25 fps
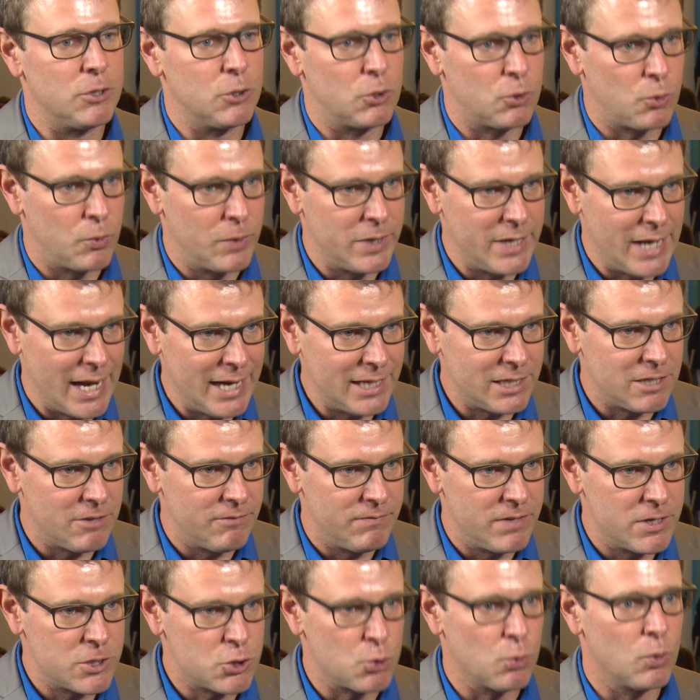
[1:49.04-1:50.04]
you create the
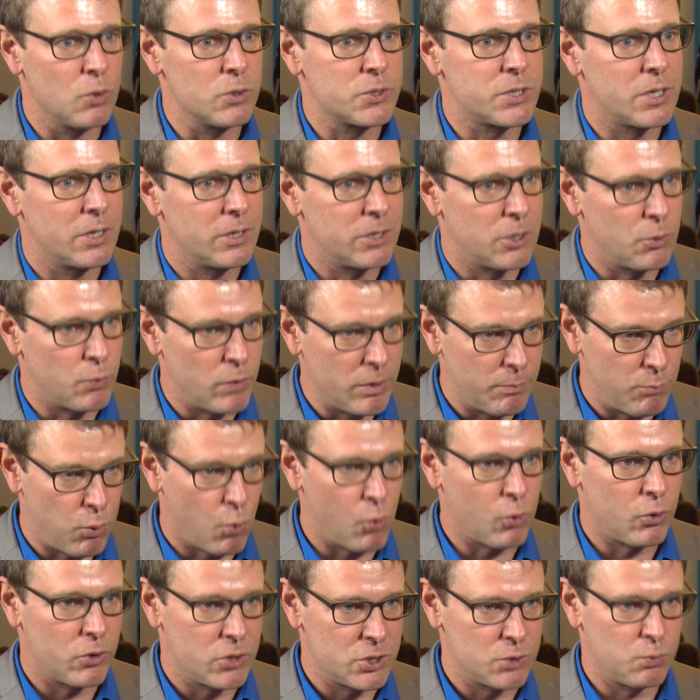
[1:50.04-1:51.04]
visuals, the
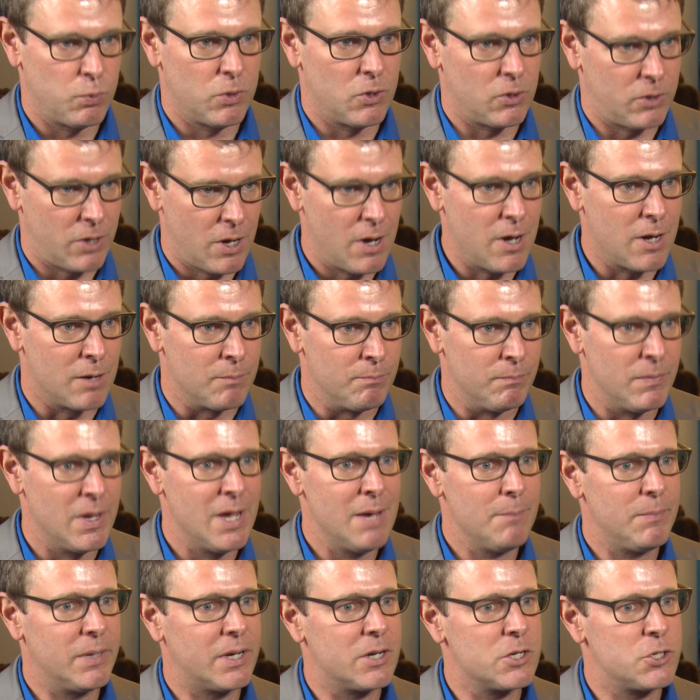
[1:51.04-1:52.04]
reporters will come
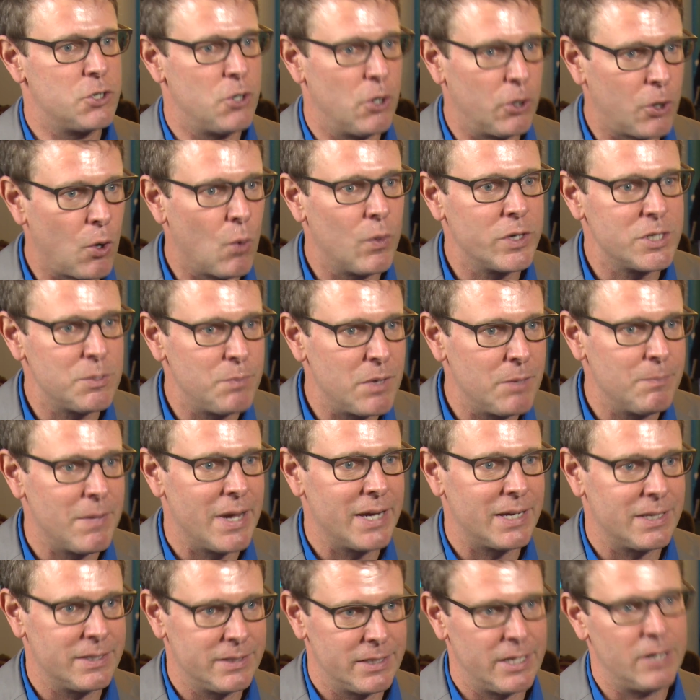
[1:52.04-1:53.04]
because you're going to be
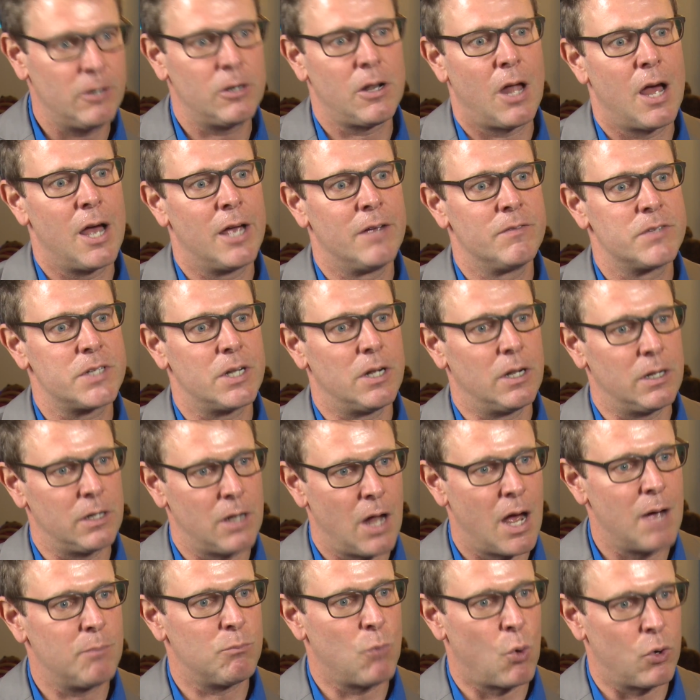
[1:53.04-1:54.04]
making their lives a
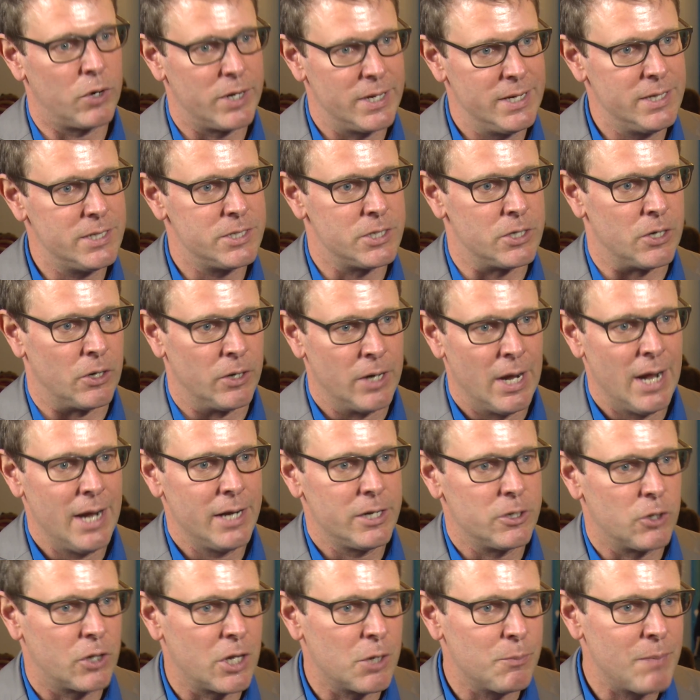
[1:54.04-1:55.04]
lot more easier.
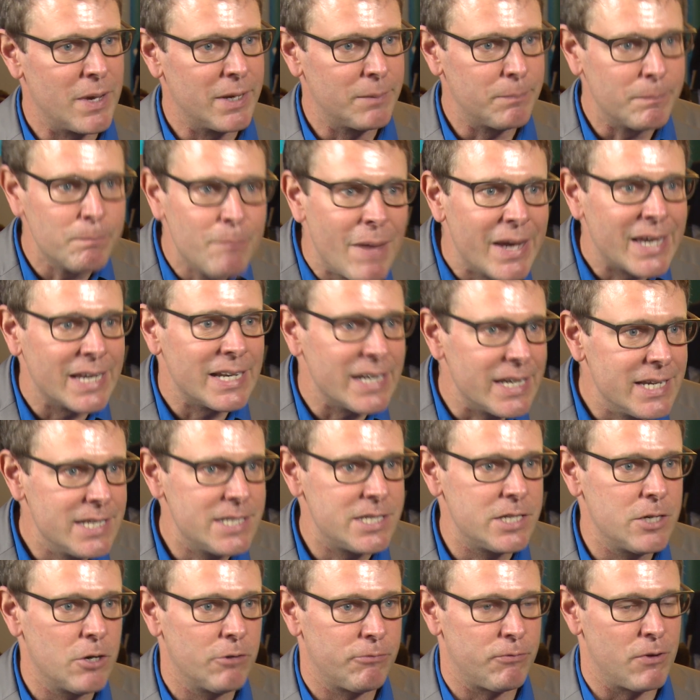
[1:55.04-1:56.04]
You're going to make it
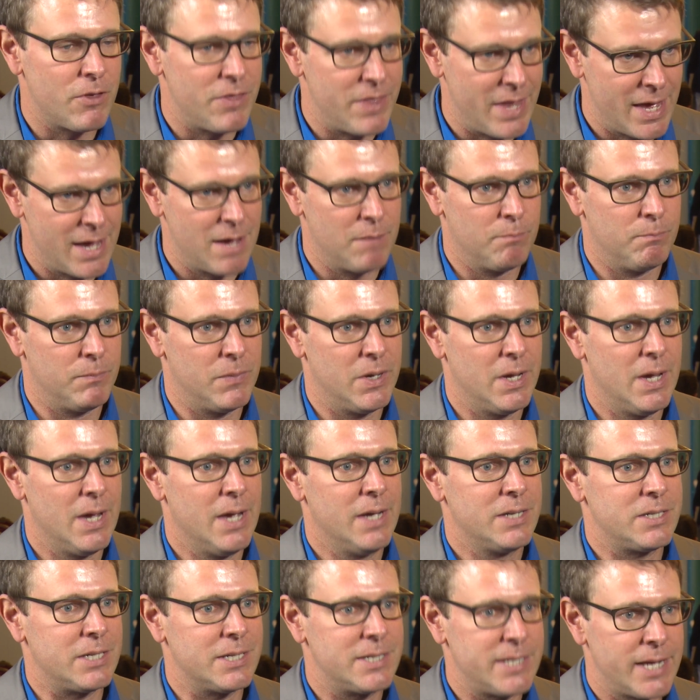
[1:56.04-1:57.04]
easier for them
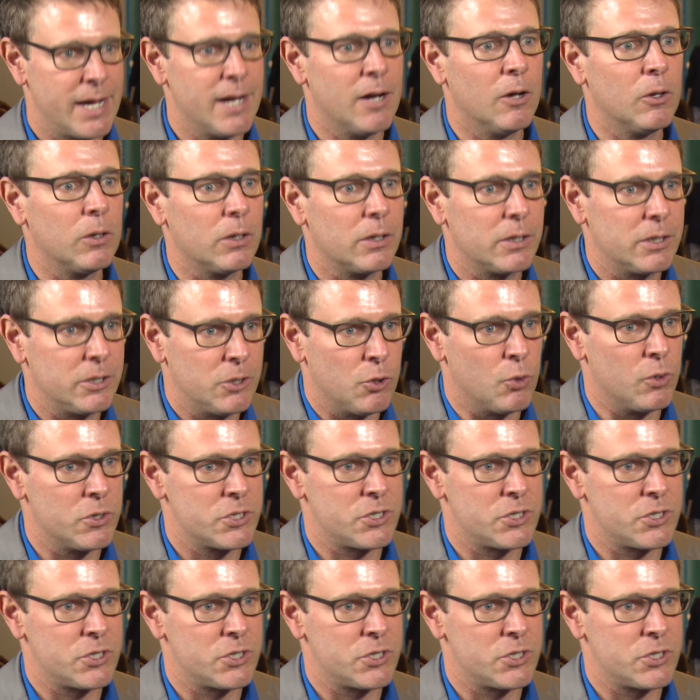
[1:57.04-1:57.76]
to tell your